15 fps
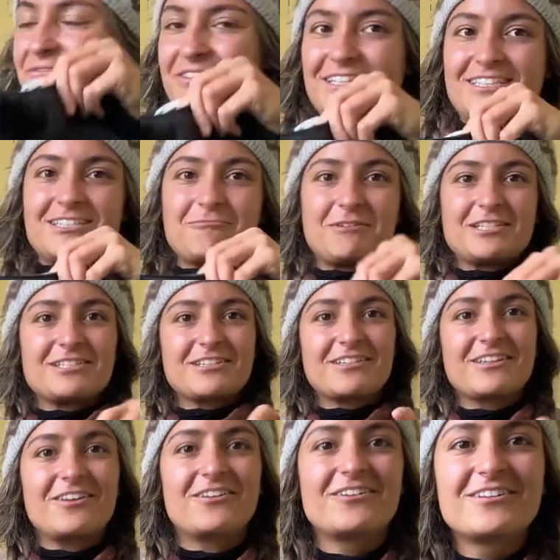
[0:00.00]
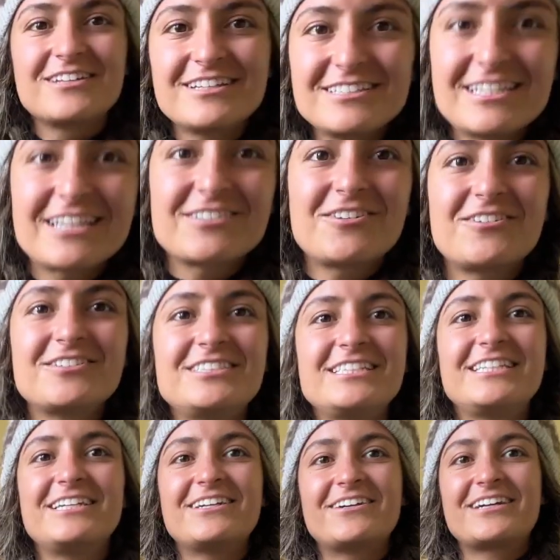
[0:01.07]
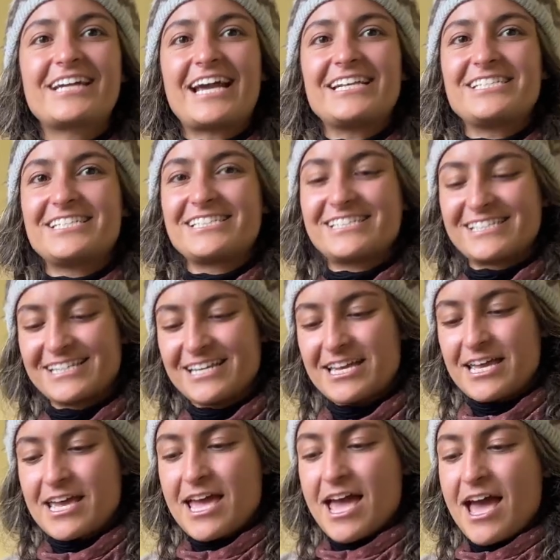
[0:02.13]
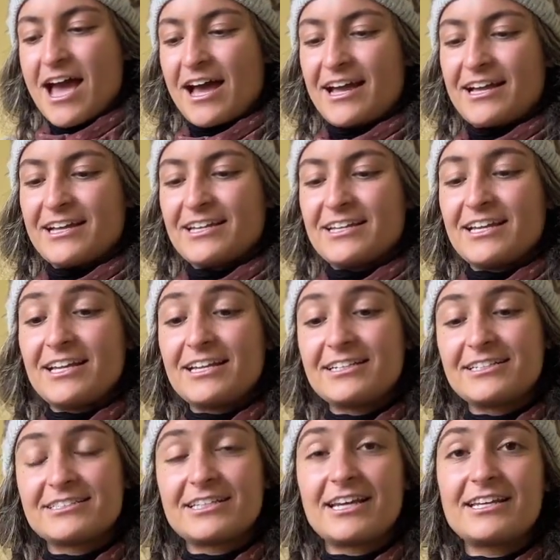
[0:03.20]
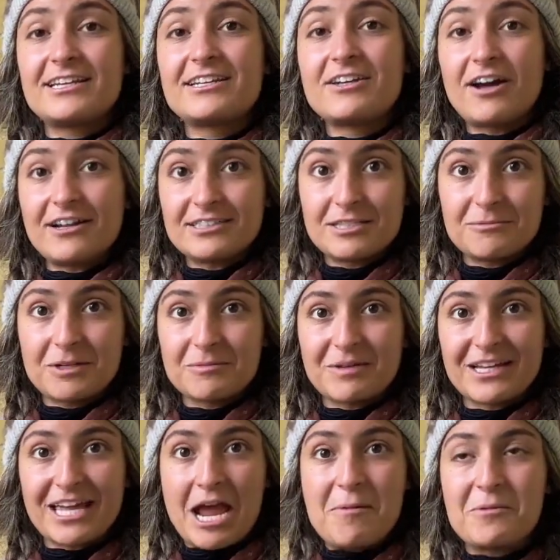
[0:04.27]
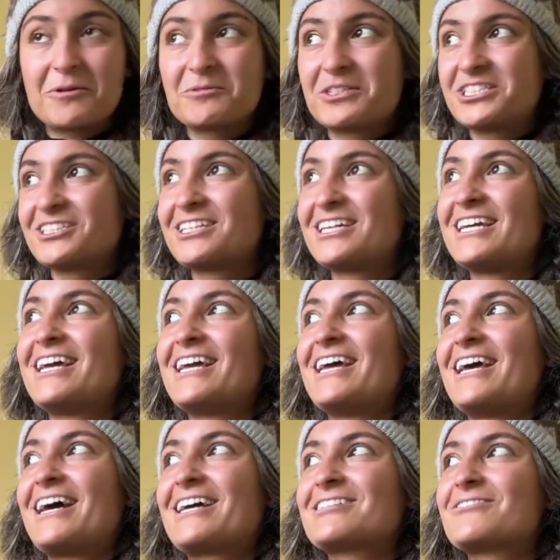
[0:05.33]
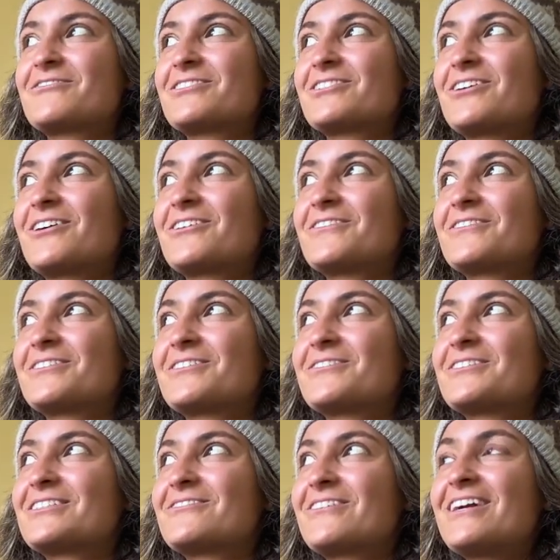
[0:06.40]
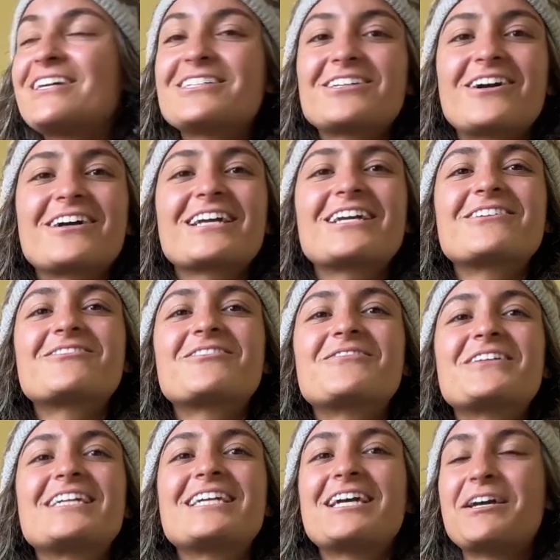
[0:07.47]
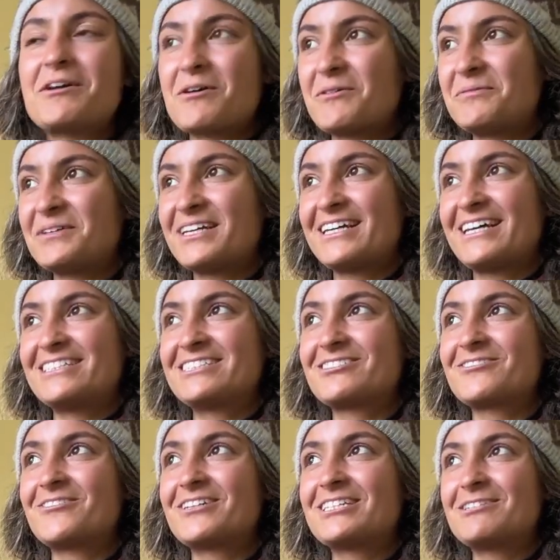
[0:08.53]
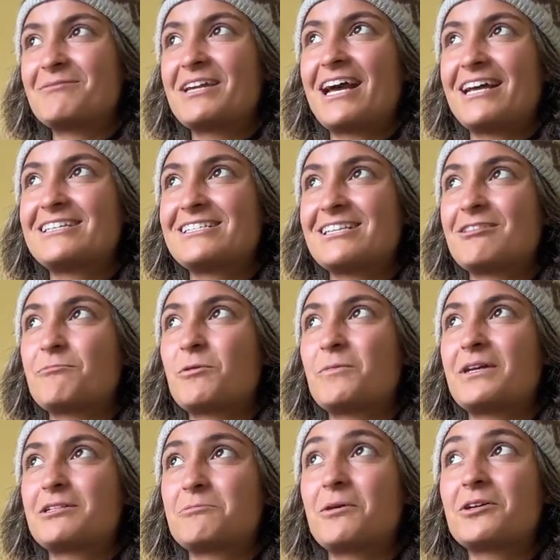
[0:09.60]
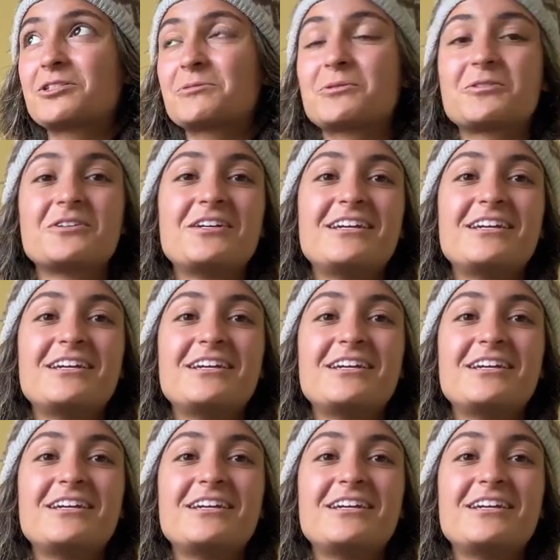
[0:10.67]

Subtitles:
this is basically all technology, gear, gadgets. I decided not to bring my camera, which as a photographer was very shocking for me, but I just wanted to be as in the moment as possible